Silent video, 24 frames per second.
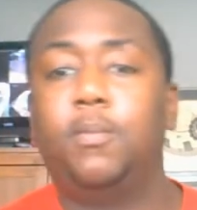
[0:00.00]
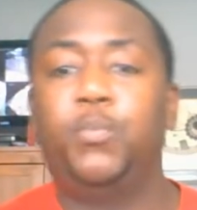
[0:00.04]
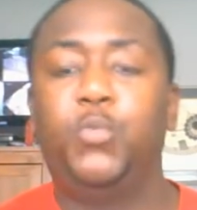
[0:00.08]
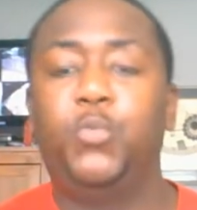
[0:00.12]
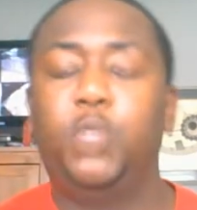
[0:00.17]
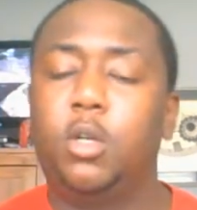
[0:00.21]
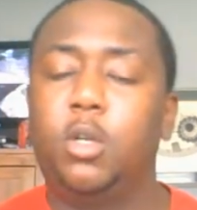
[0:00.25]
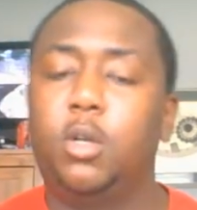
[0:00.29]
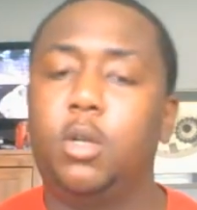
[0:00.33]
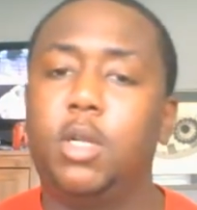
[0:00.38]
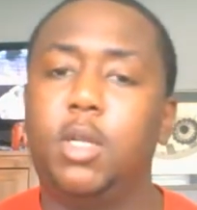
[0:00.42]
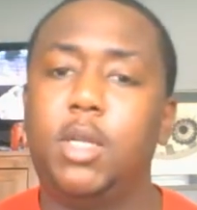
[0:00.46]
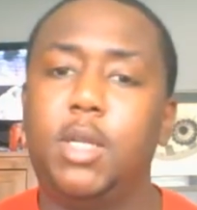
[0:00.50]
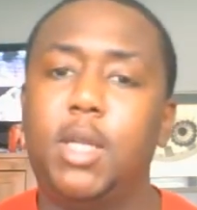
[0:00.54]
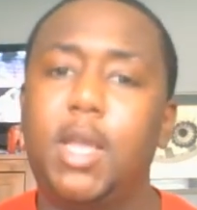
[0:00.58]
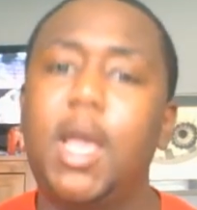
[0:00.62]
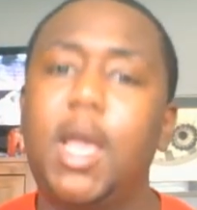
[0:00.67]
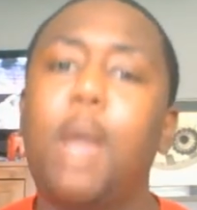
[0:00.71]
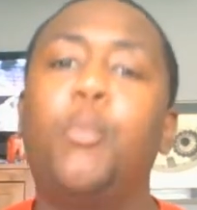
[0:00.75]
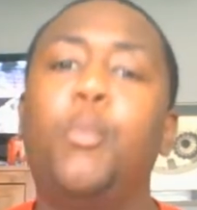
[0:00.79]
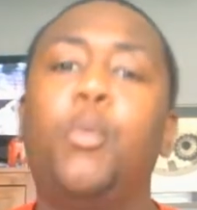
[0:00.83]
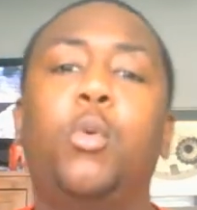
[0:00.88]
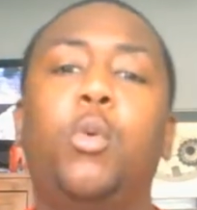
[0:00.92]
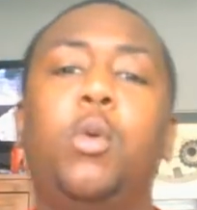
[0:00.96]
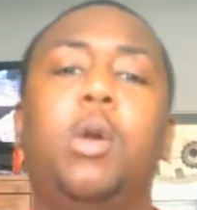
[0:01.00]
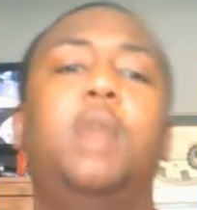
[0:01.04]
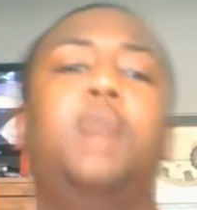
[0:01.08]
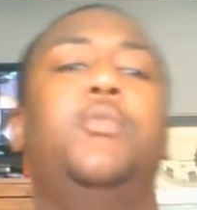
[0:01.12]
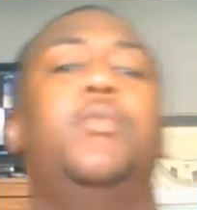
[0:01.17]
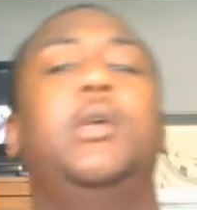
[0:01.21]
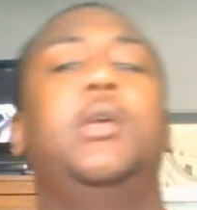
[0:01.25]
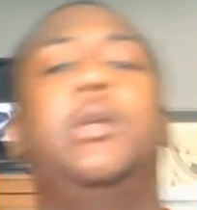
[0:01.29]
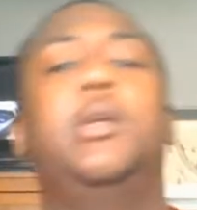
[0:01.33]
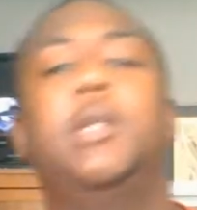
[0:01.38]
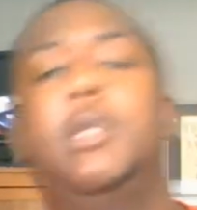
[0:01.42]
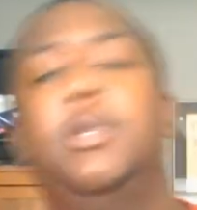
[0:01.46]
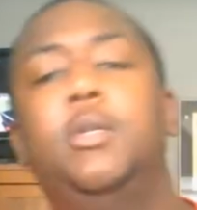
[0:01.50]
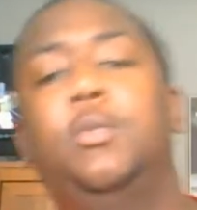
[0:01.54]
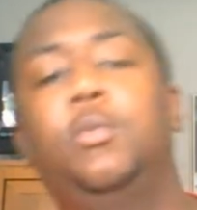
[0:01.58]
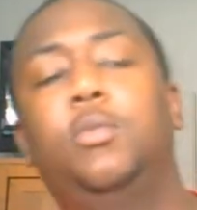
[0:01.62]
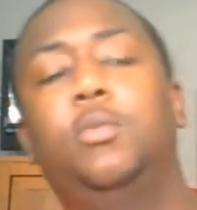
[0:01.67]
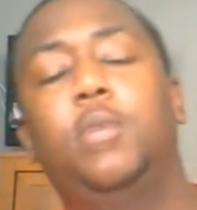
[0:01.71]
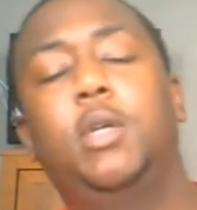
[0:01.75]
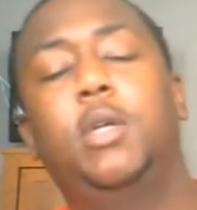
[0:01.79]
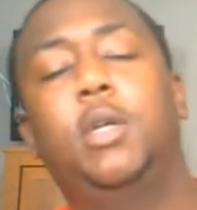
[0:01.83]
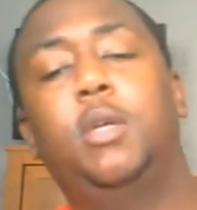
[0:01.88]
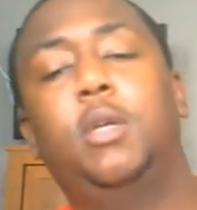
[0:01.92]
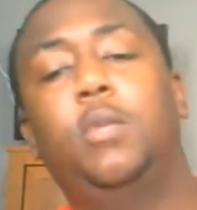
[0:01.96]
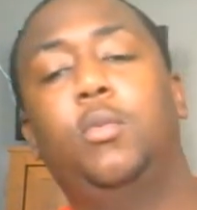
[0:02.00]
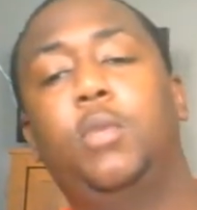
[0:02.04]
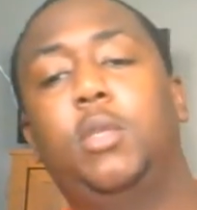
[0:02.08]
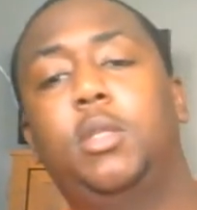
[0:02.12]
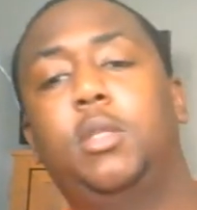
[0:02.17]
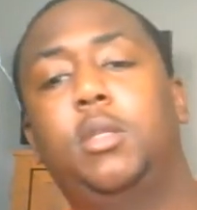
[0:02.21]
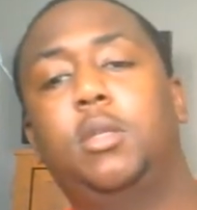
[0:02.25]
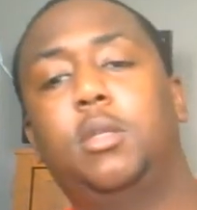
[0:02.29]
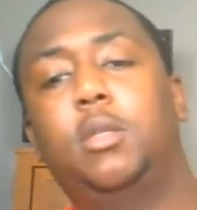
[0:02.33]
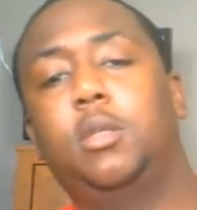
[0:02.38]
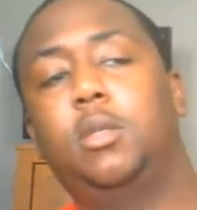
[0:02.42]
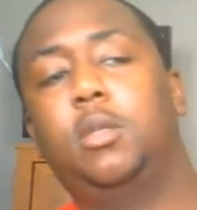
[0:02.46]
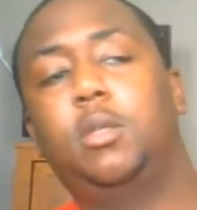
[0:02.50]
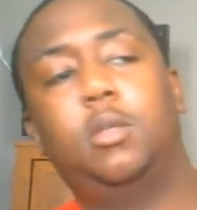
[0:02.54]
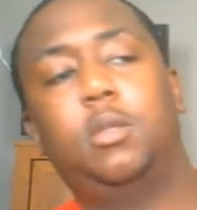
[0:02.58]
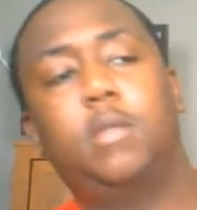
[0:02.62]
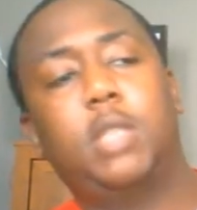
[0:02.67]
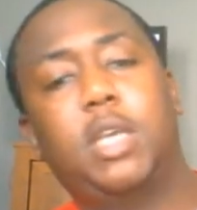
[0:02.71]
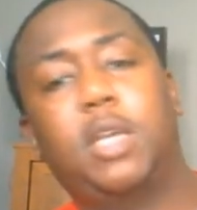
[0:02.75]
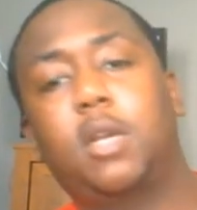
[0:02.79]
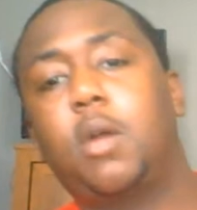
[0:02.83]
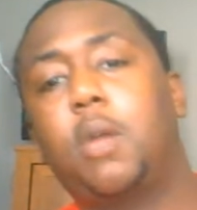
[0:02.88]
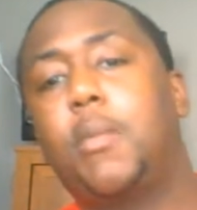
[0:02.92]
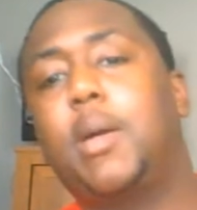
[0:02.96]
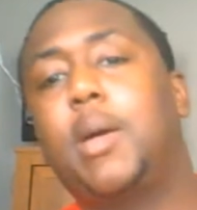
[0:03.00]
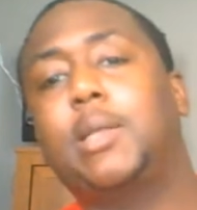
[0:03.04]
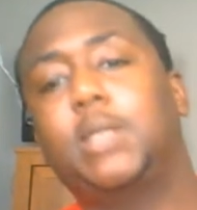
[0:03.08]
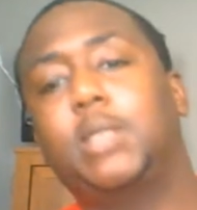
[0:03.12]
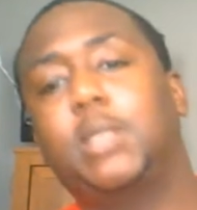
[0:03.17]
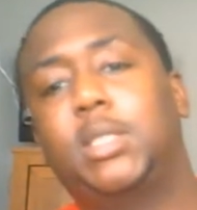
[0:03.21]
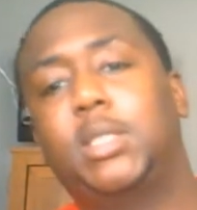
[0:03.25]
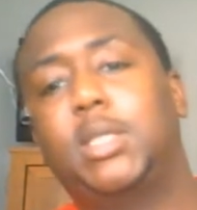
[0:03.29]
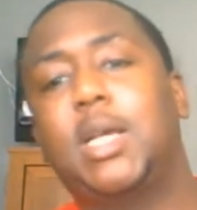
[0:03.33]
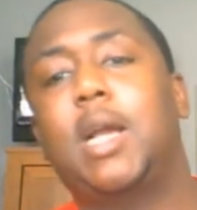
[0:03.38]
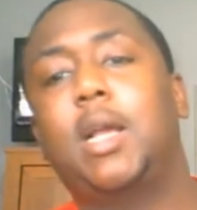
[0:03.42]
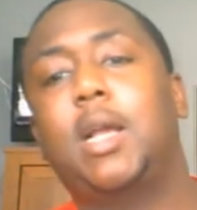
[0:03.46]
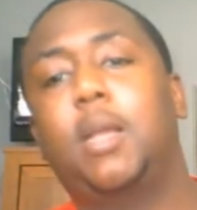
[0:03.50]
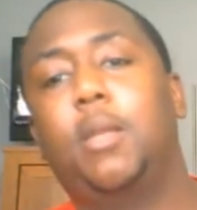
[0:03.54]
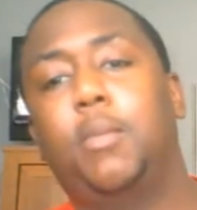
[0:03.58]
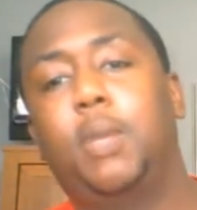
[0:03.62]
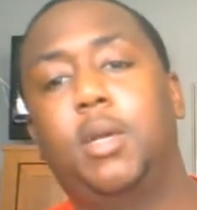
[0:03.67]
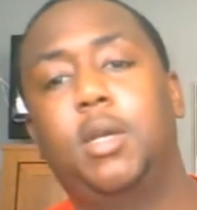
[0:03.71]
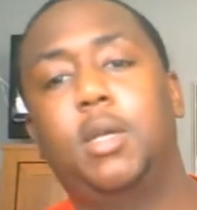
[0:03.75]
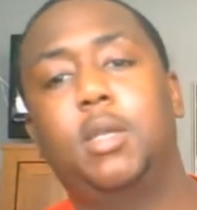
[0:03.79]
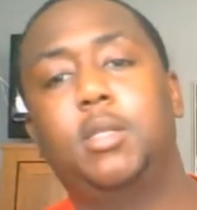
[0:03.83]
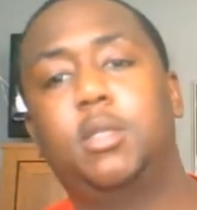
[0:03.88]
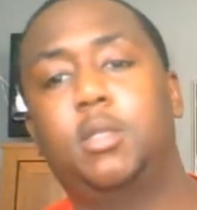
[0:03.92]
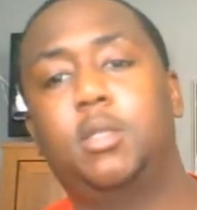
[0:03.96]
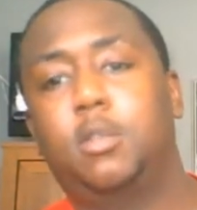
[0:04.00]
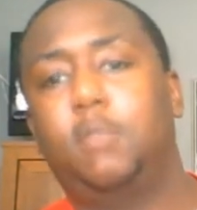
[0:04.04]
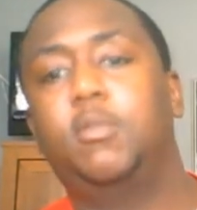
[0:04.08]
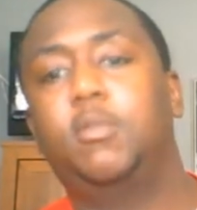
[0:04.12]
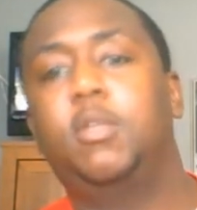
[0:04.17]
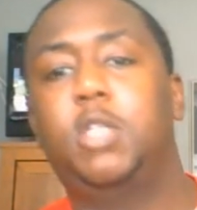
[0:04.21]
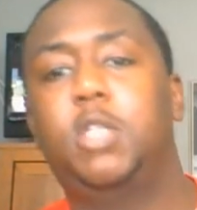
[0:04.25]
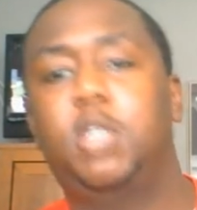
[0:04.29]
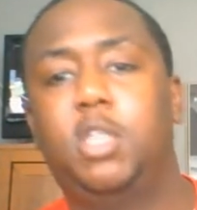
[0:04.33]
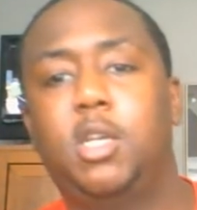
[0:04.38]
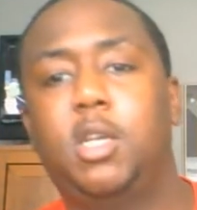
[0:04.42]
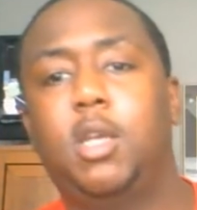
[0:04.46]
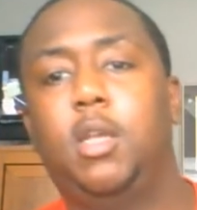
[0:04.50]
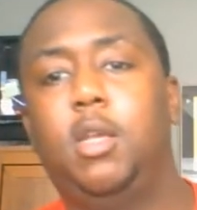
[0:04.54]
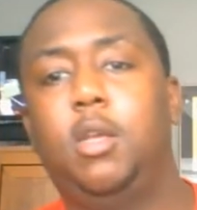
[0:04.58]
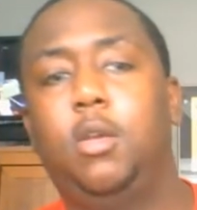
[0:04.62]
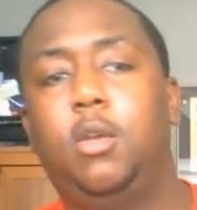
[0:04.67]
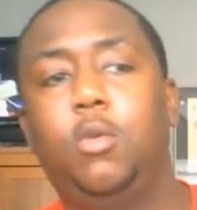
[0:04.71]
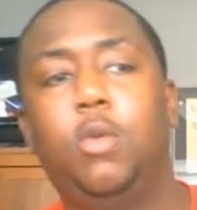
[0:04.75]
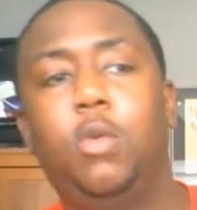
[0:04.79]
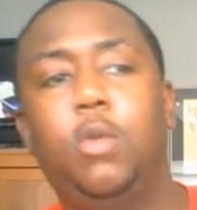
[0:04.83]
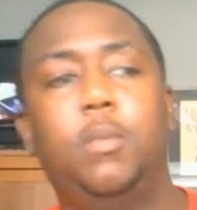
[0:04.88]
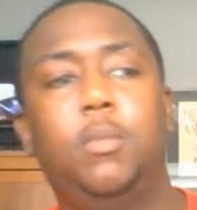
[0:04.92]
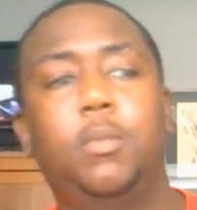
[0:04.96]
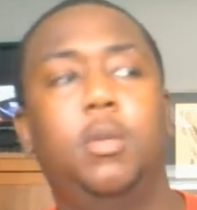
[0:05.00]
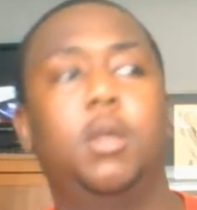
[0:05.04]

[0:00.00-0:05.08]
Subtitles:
You know, they happen quite frequently with they come out the socket because of the janky equipment